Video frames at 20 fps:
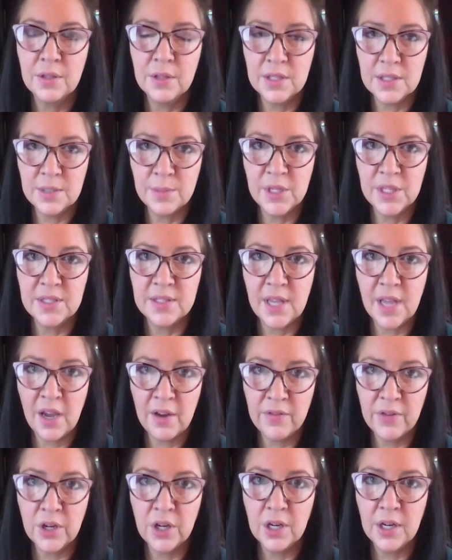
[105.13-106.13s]
Christmas
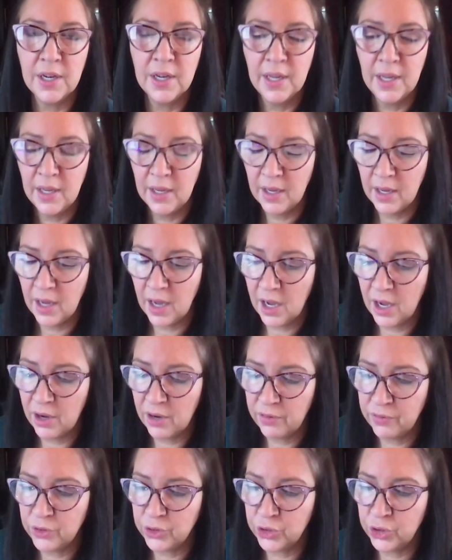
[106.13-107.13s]

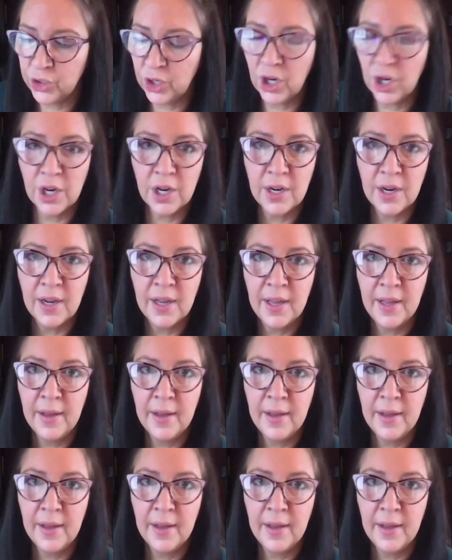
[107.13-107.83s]
ever, for sure.